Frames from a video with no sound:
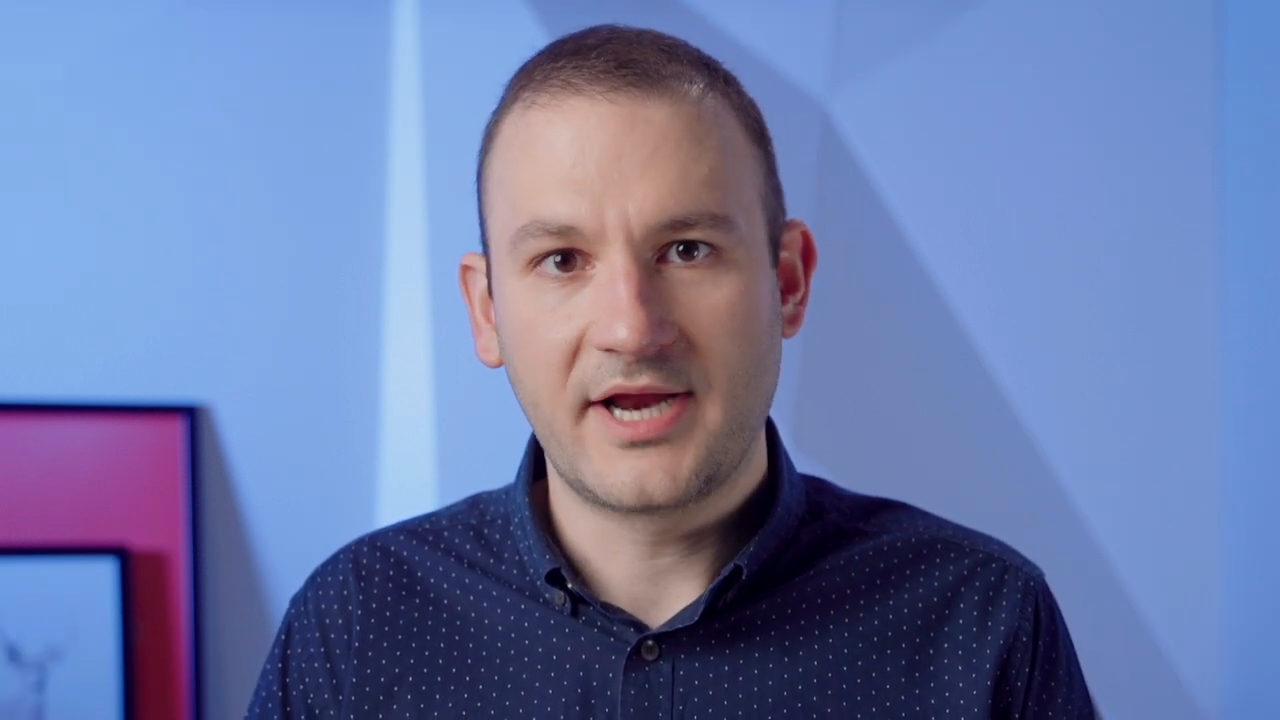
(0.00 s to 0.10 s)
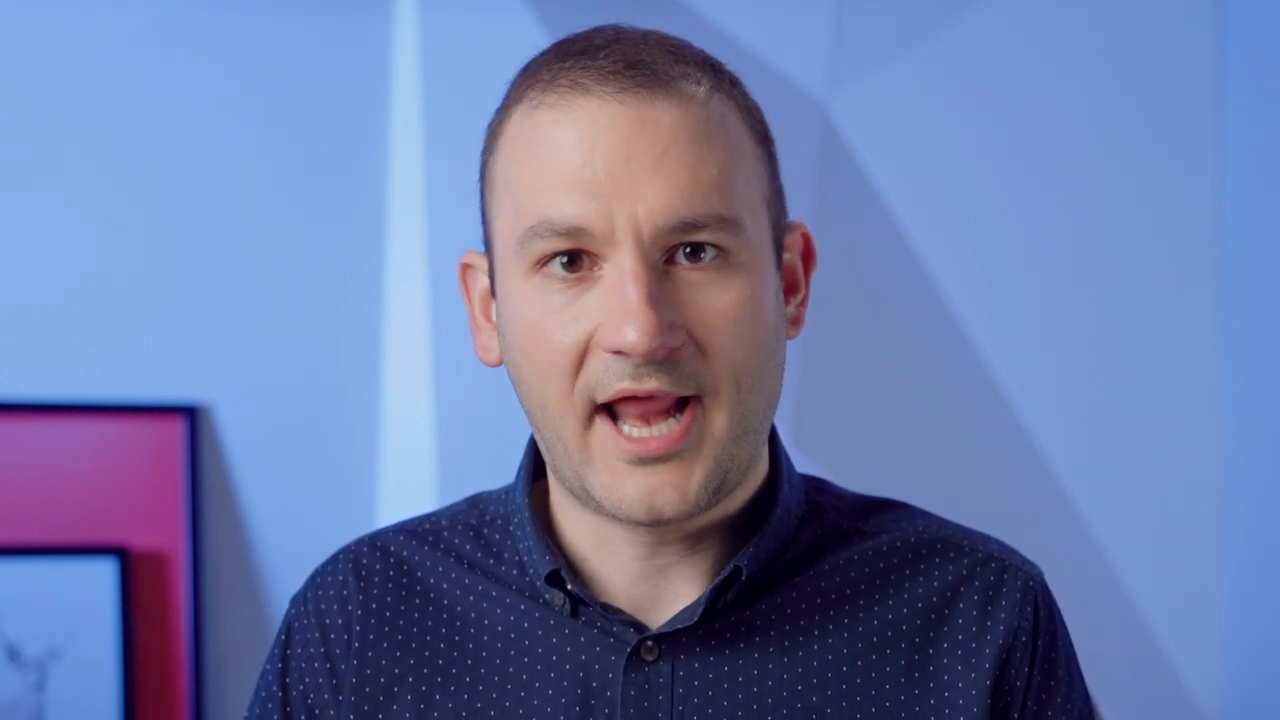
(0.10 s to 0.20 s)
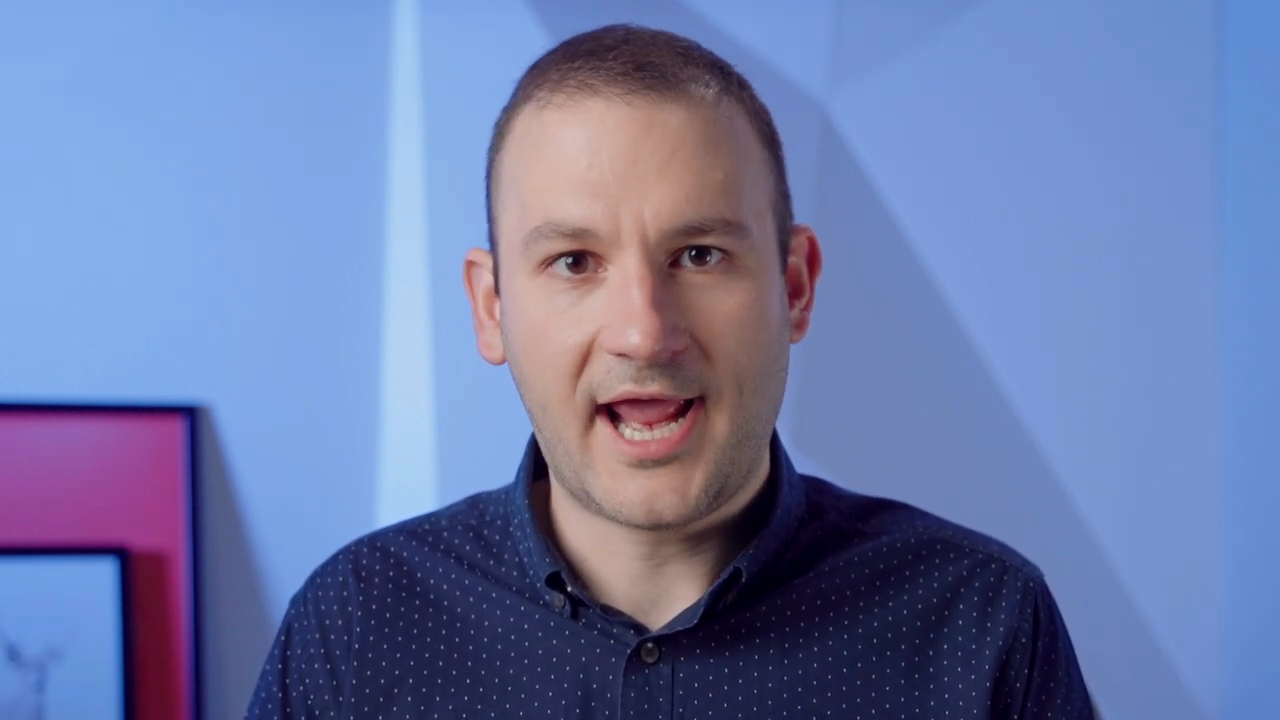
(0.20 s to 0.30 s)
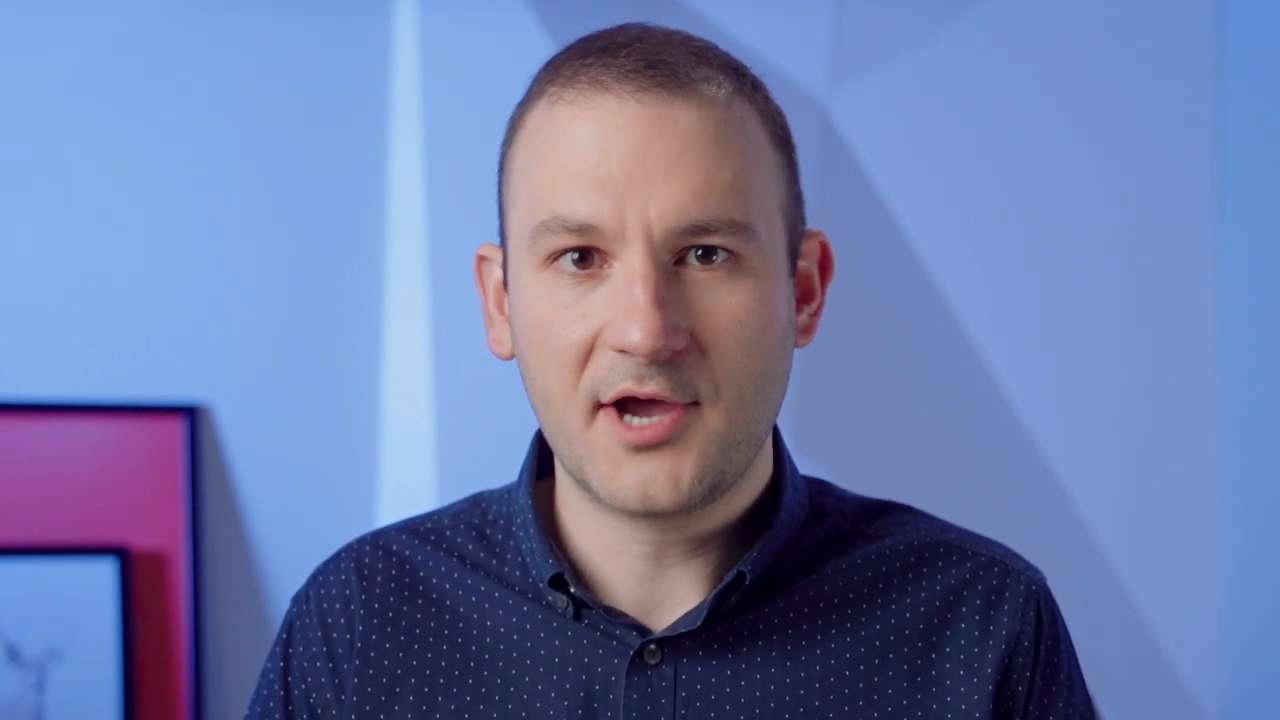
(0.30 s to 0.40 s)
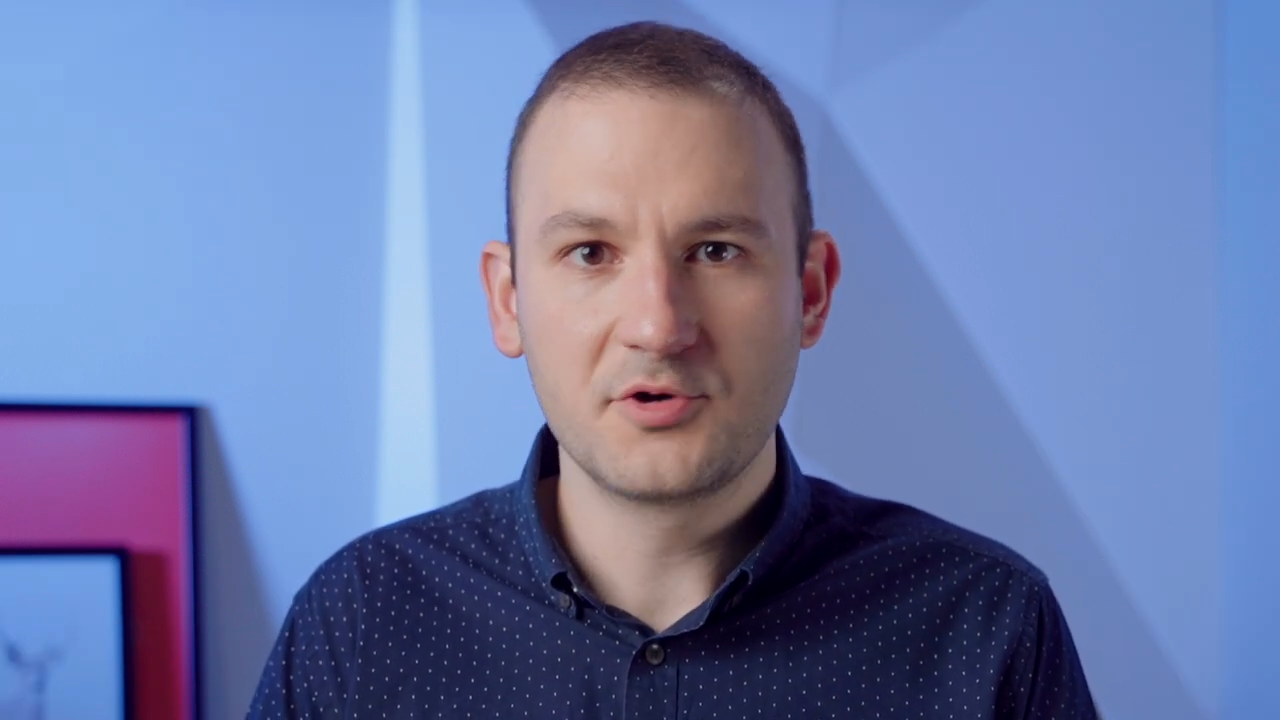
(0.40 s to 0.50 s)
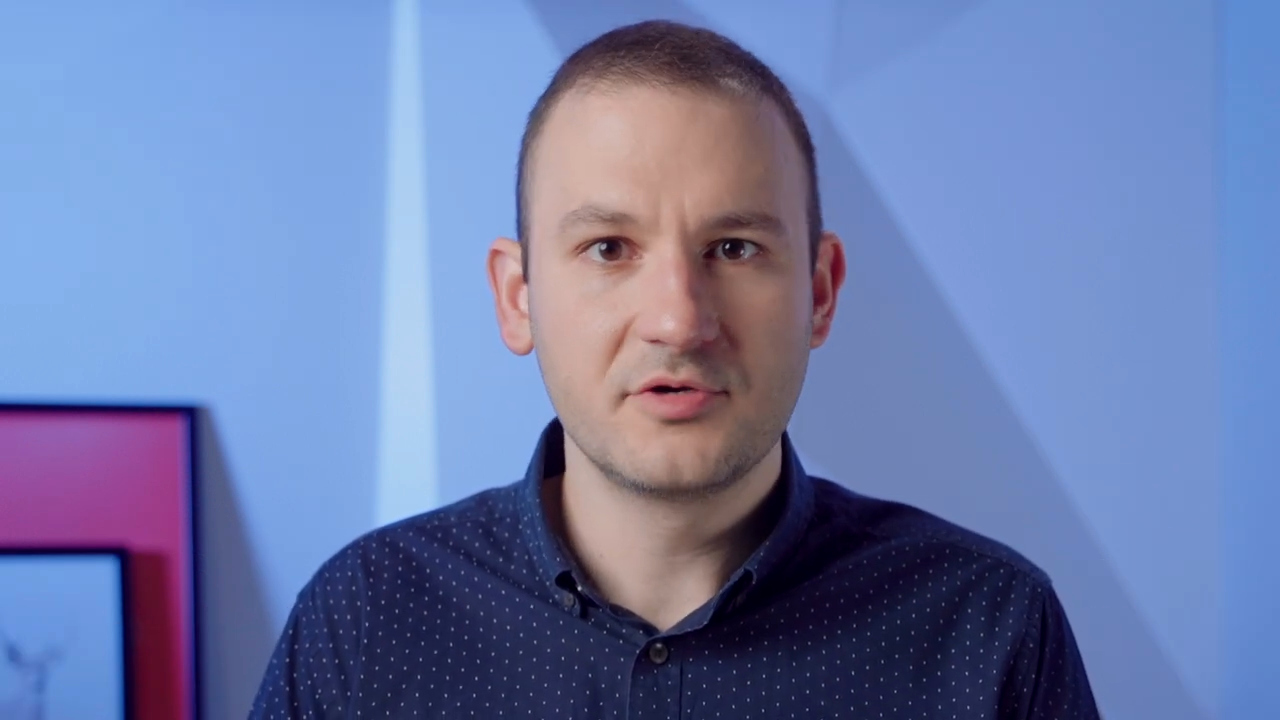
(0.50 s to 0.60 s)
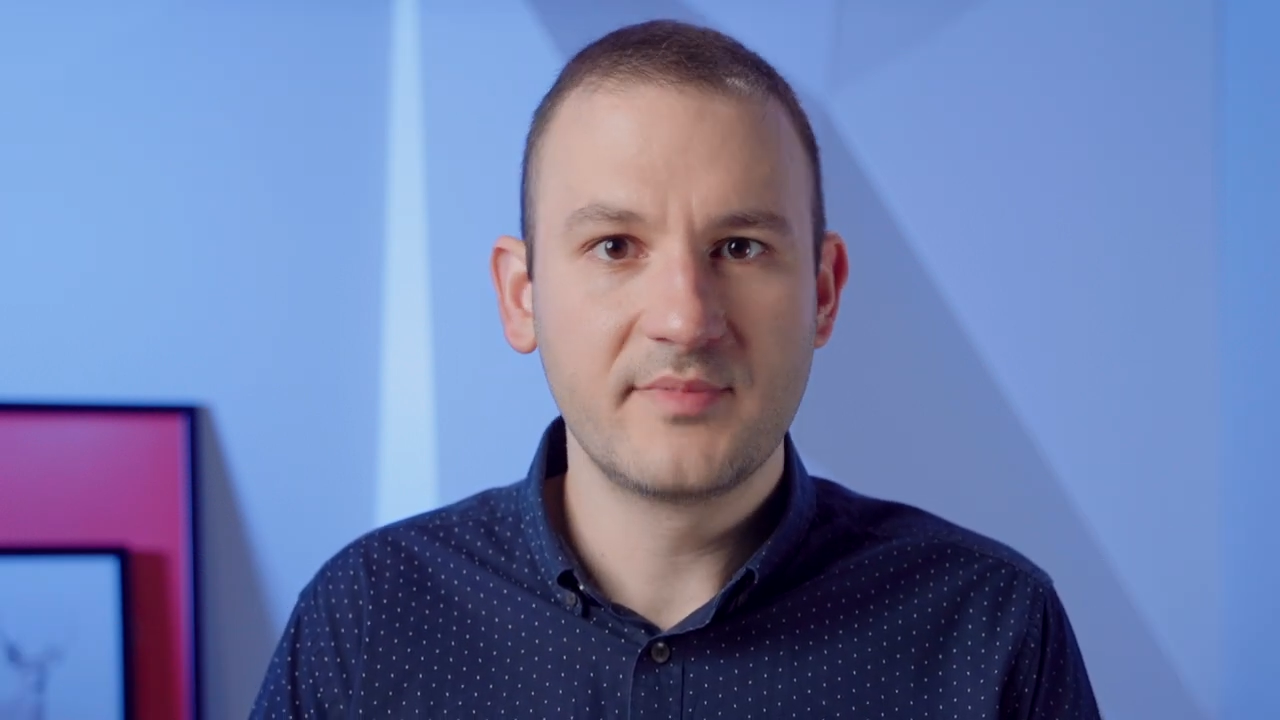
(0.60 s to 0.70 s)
and how you